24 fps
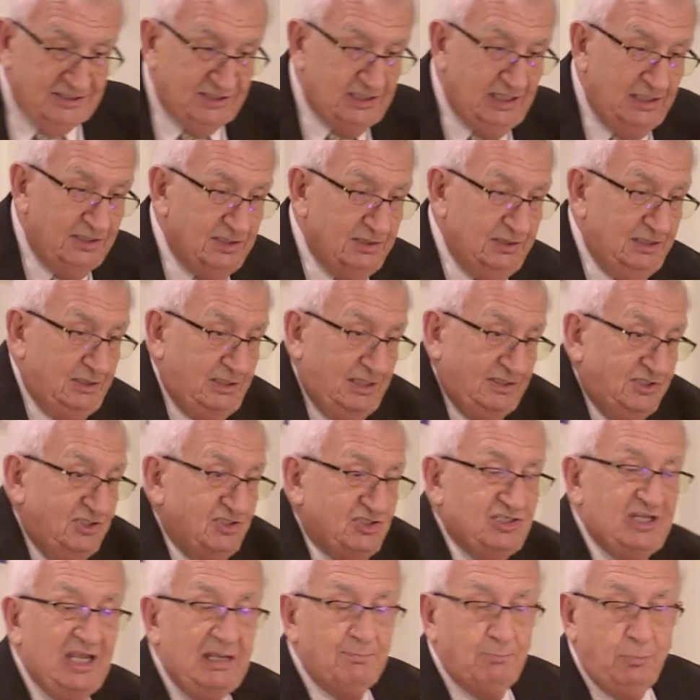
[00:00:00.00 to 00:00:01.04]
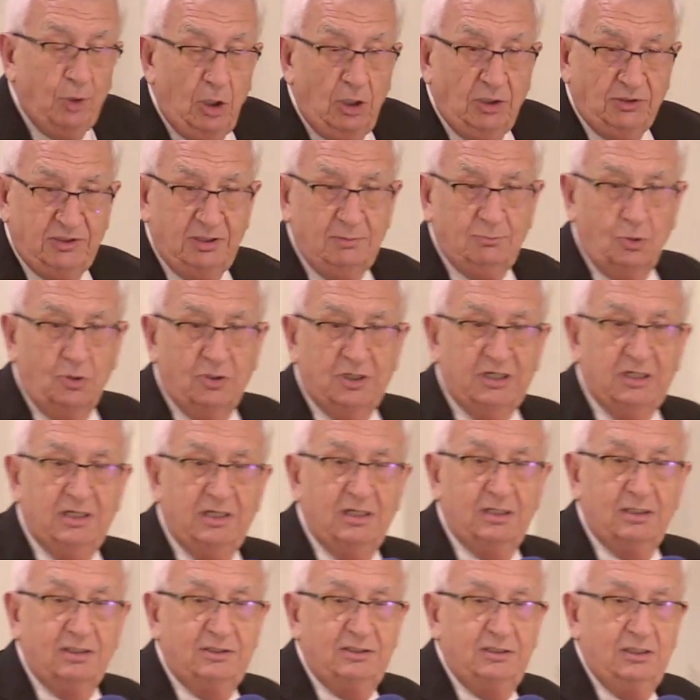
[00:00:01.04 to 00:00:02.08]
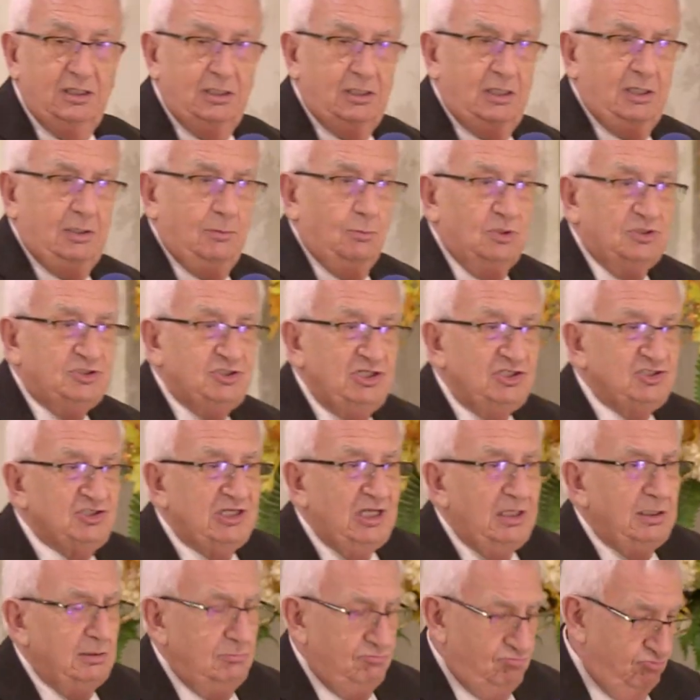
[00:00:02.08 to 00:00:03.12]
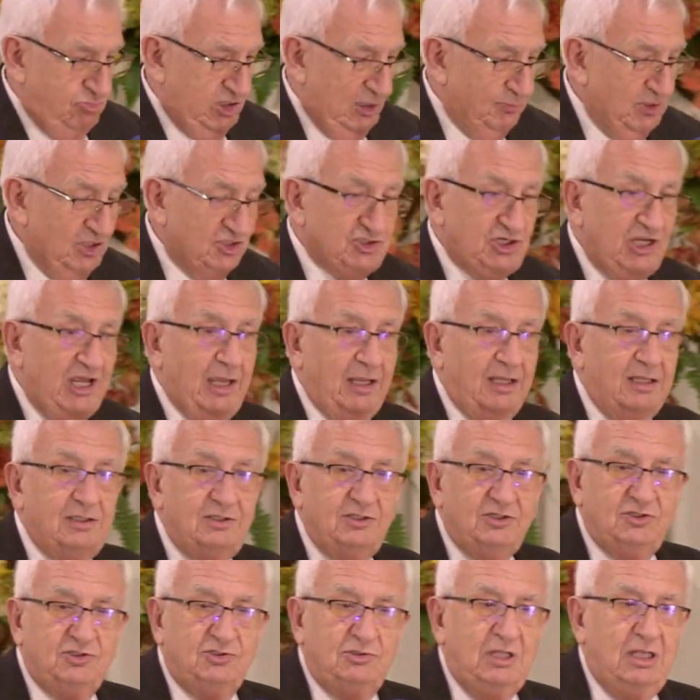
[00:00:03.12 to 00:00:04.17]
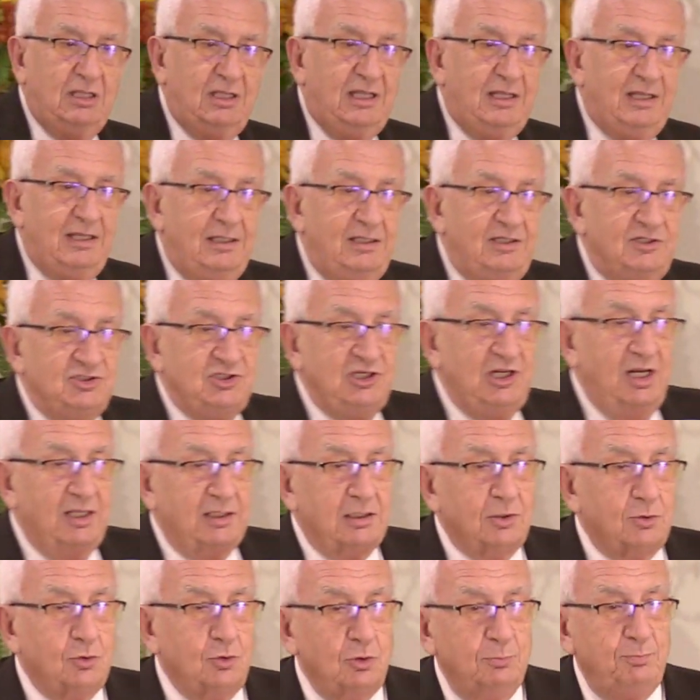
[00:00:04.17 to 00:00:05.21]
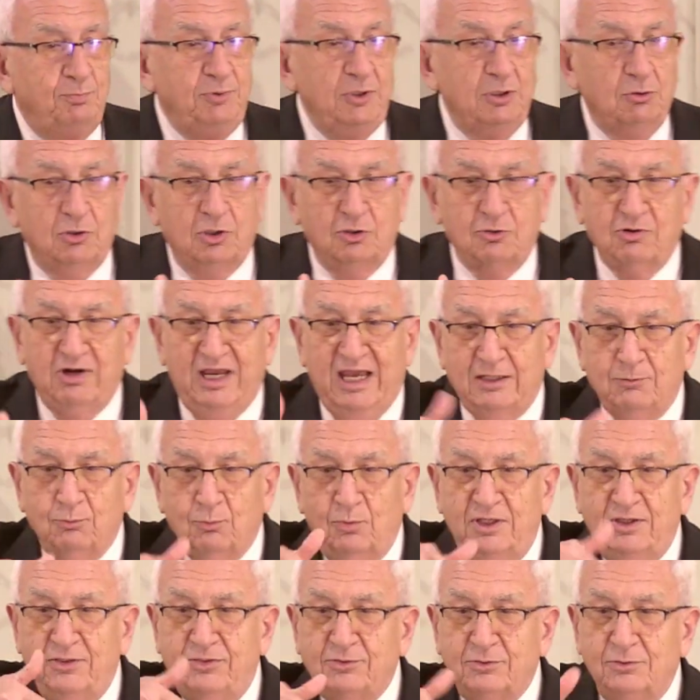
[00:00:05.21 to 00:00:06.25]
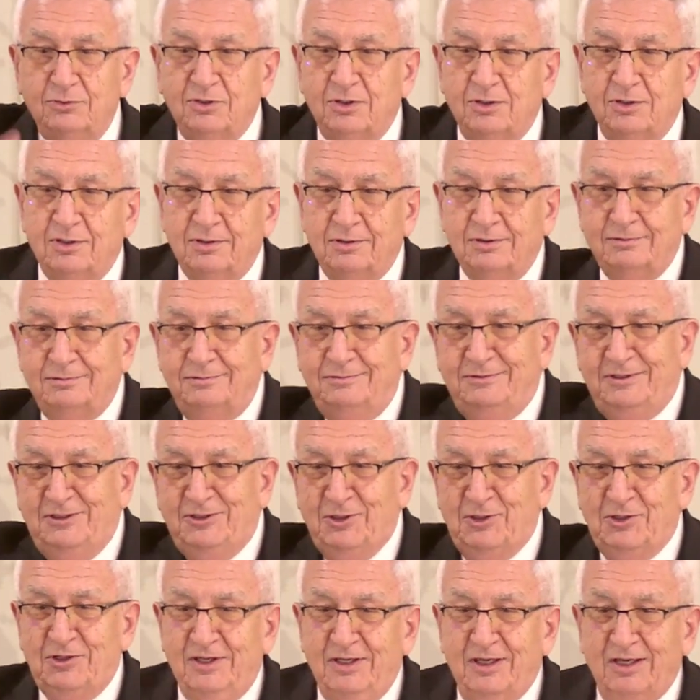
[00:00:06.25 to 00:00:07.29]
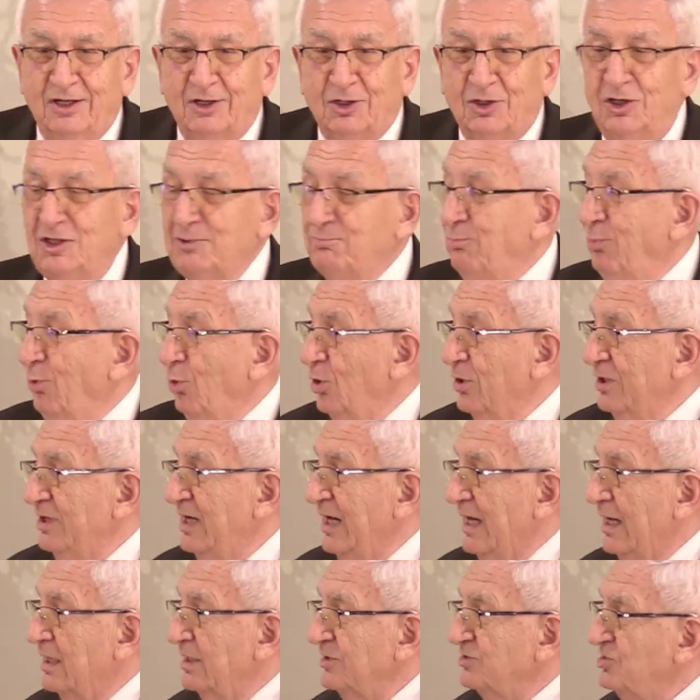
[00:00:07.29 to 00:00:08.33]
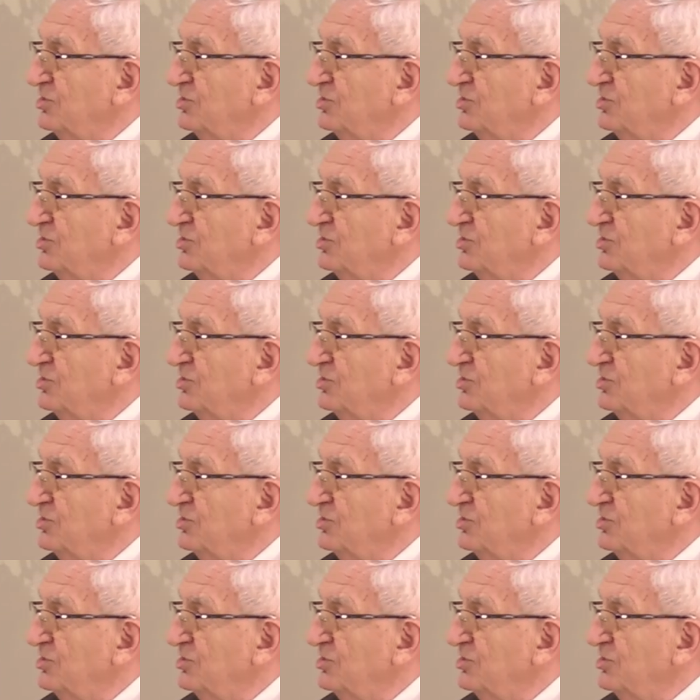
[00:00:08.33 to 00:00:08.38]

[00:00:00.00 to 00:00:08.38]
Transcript: to the lady, There's a mistake here on our ticket. She said, Why? Well, it says, doesn't say Baltimore here. Well, she said, Let me